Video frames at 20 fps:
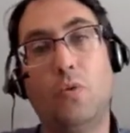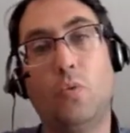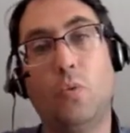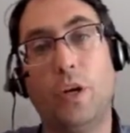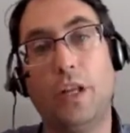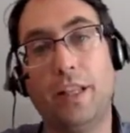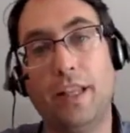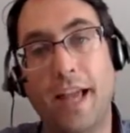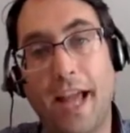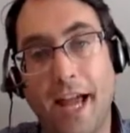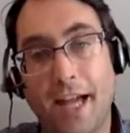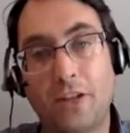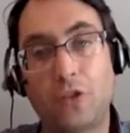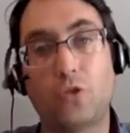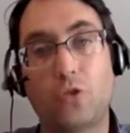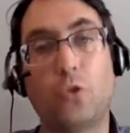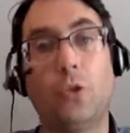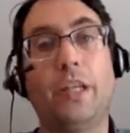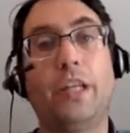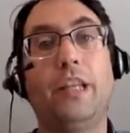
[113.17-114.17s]
with
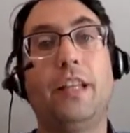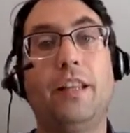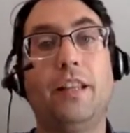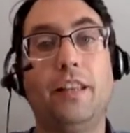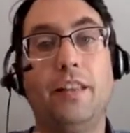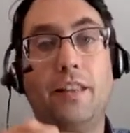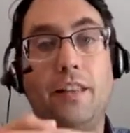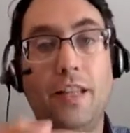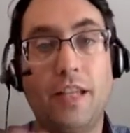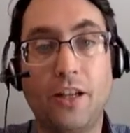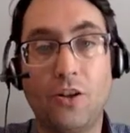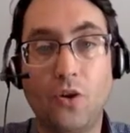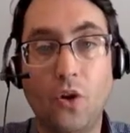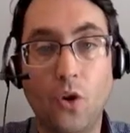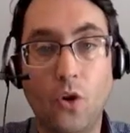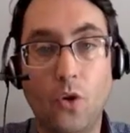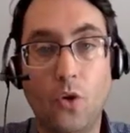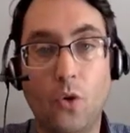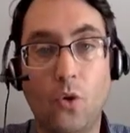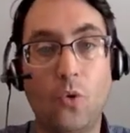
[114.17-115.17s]
actually the
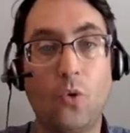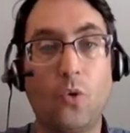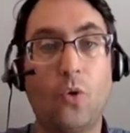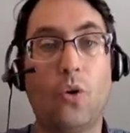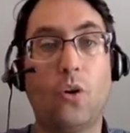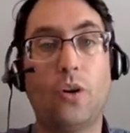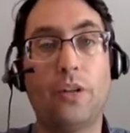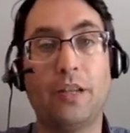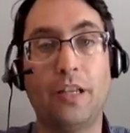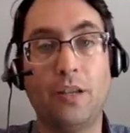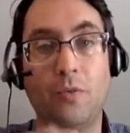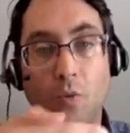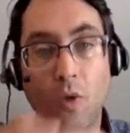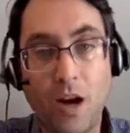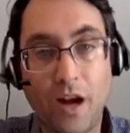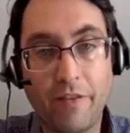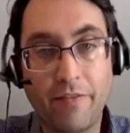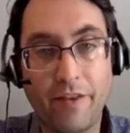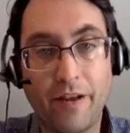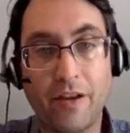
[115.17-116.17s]
goal or the
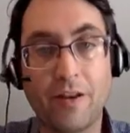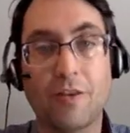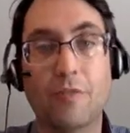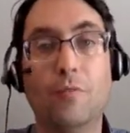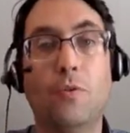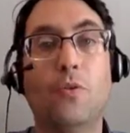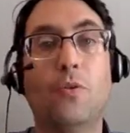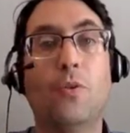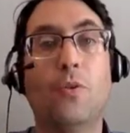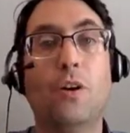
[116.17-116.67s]
y variable